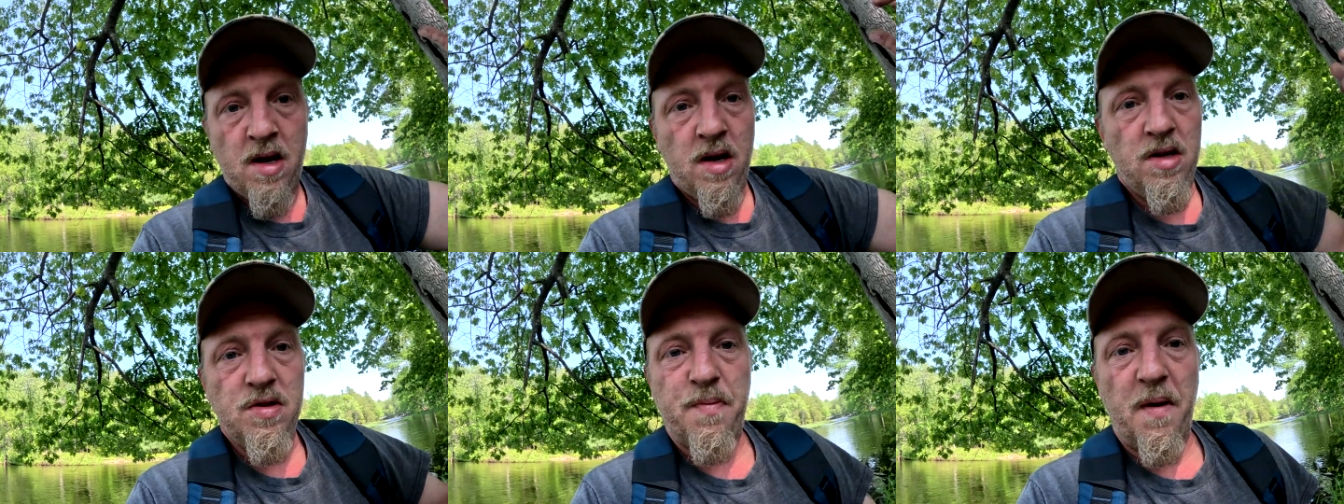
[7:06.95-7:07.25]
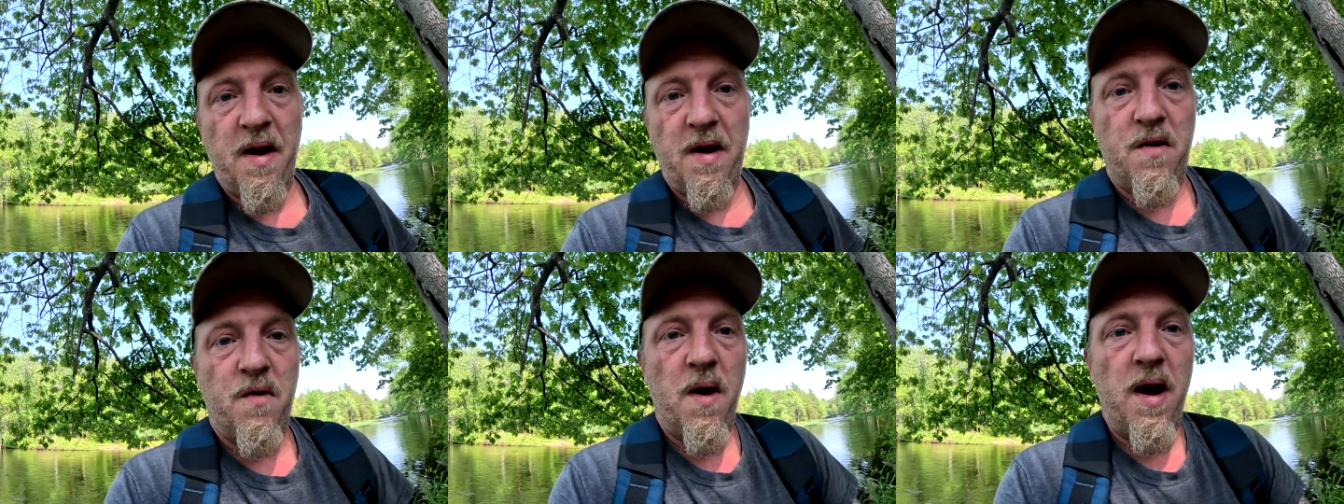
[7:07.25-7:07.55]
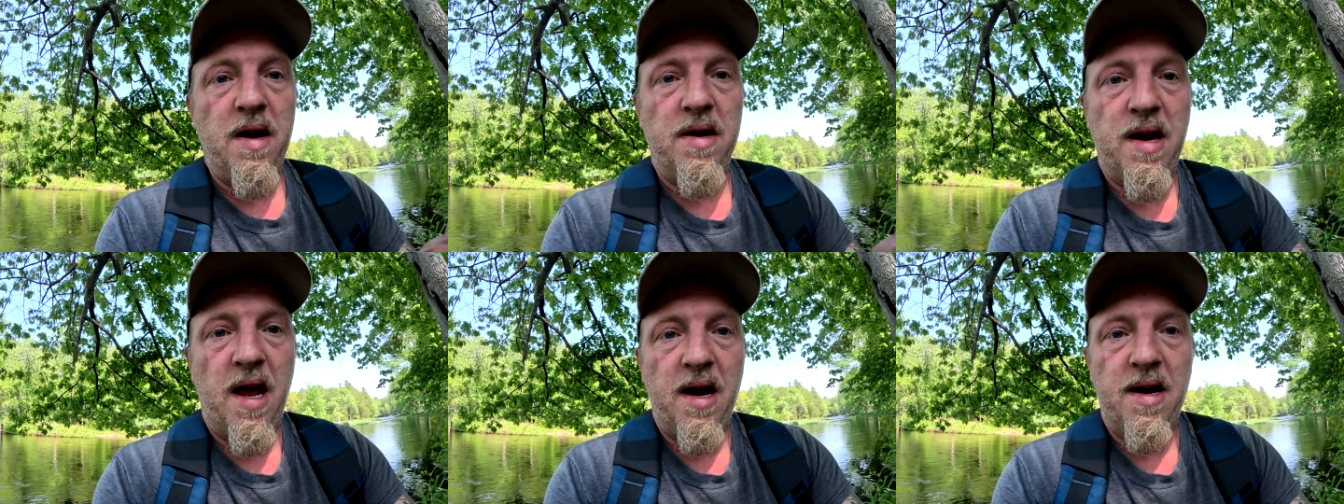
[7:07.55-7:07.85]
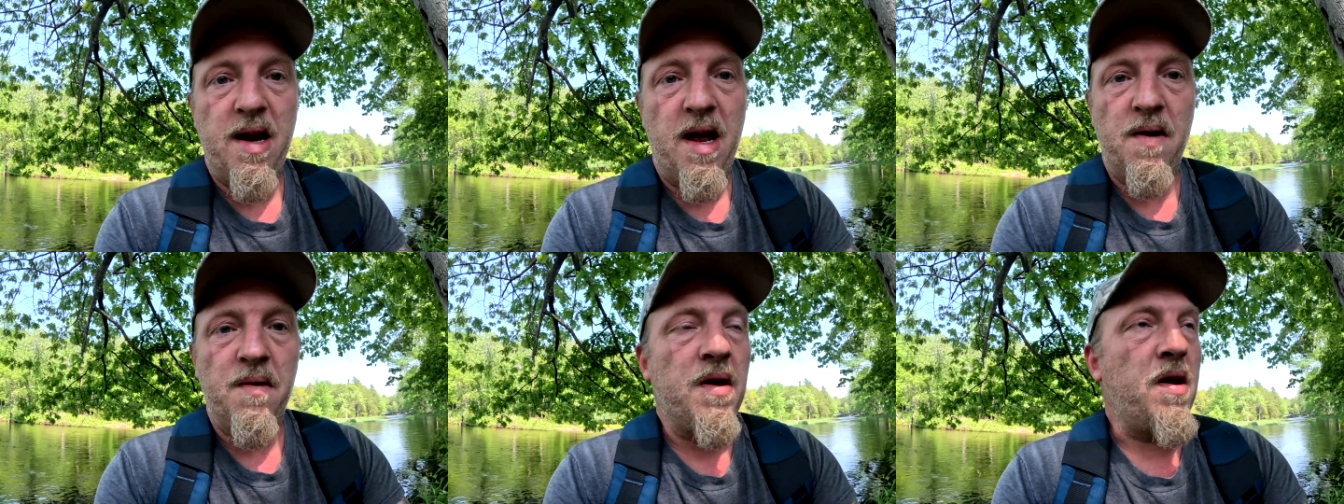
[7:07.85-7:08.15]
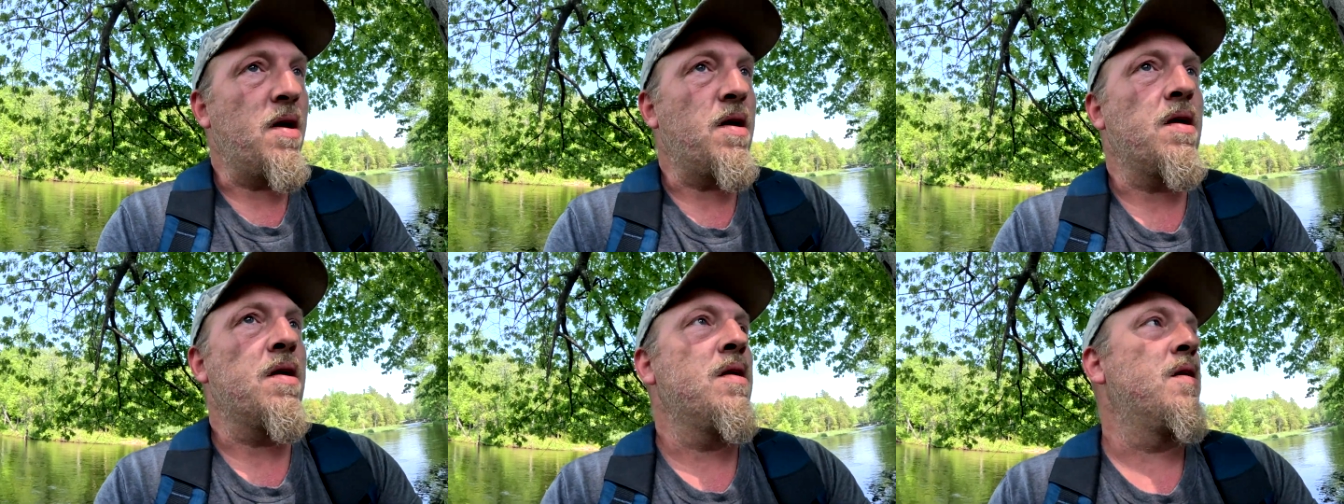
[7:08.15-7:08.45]
it's been a great day down
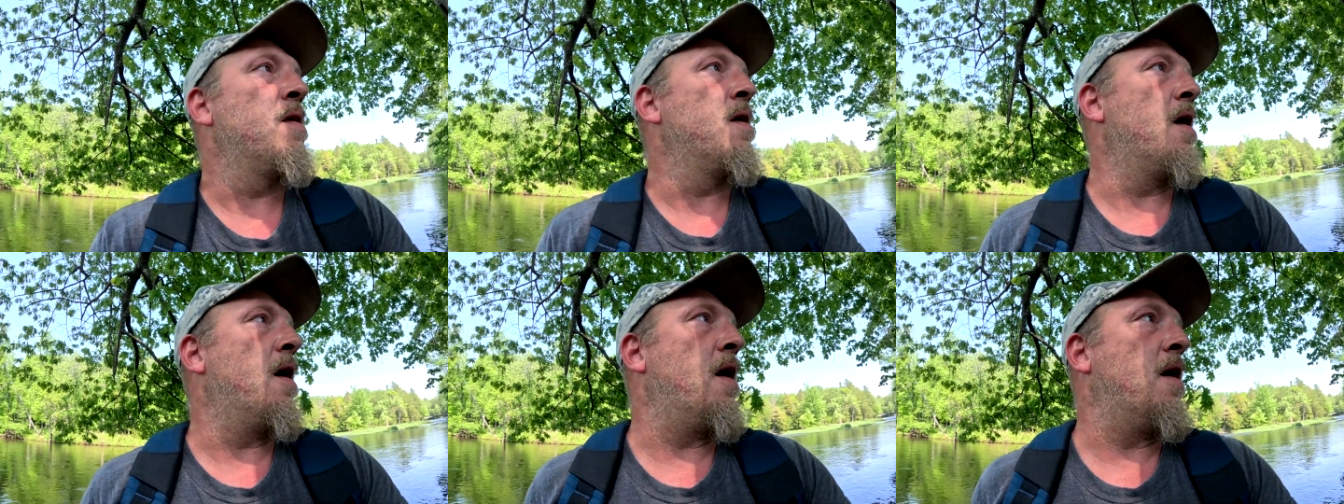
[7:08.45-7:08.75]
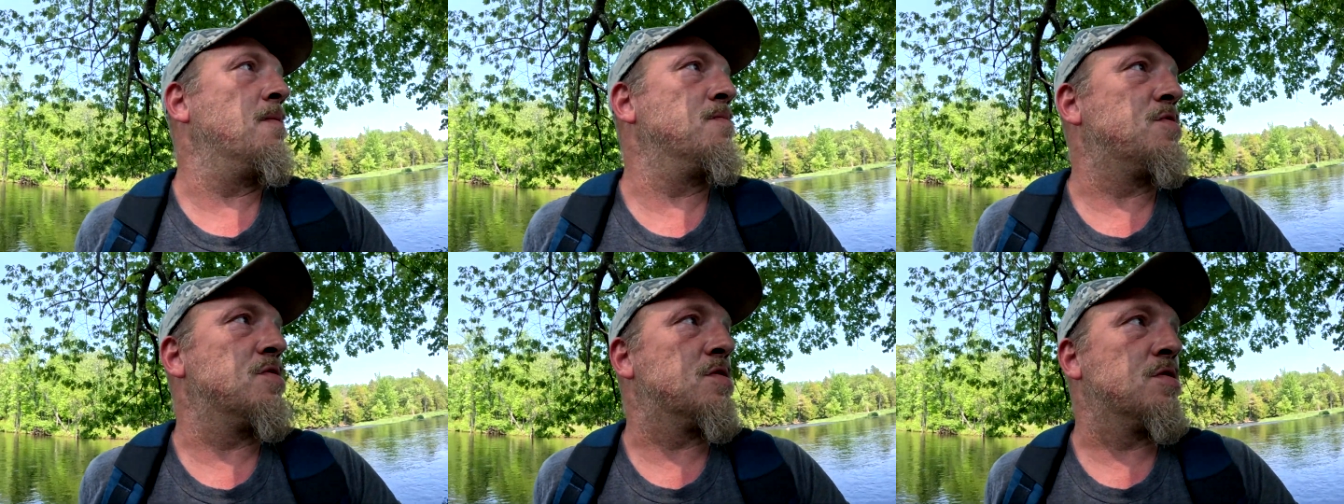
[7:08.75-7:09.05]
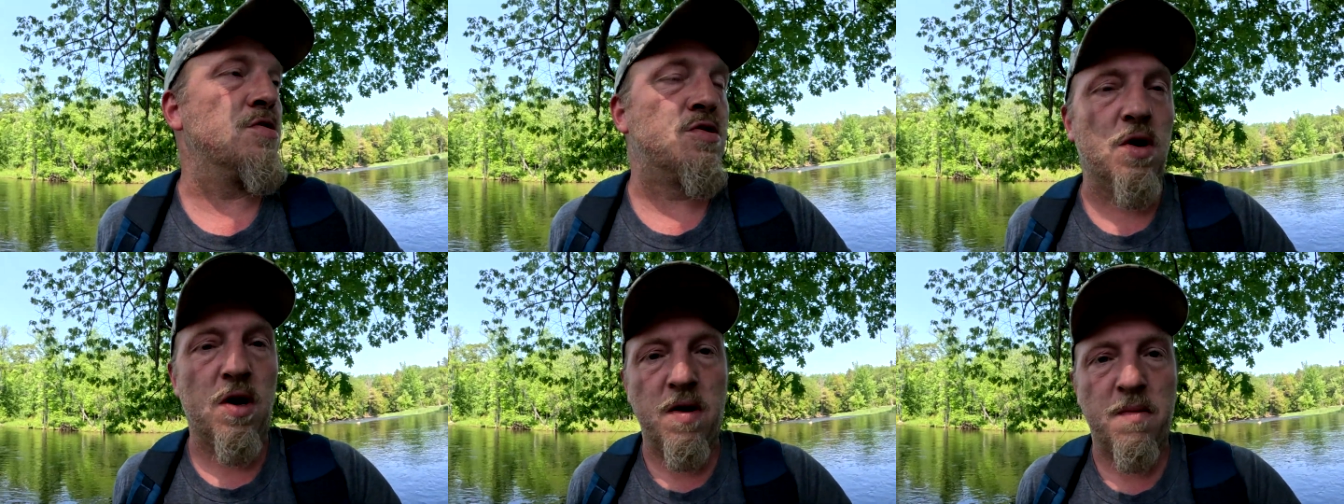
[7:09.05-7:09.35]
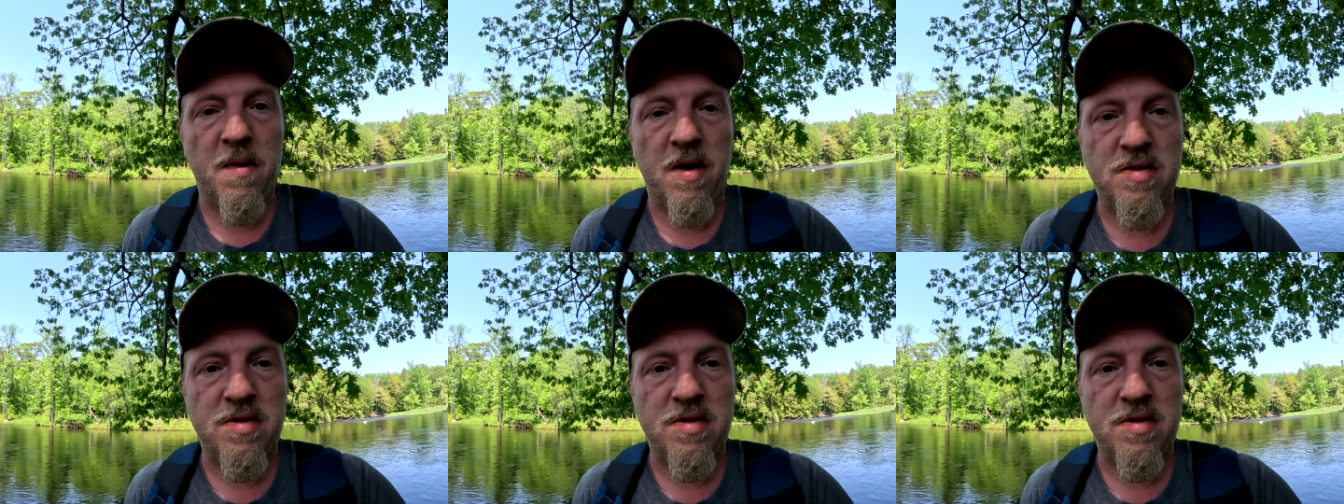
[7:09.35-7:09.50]
here i'm just enjoying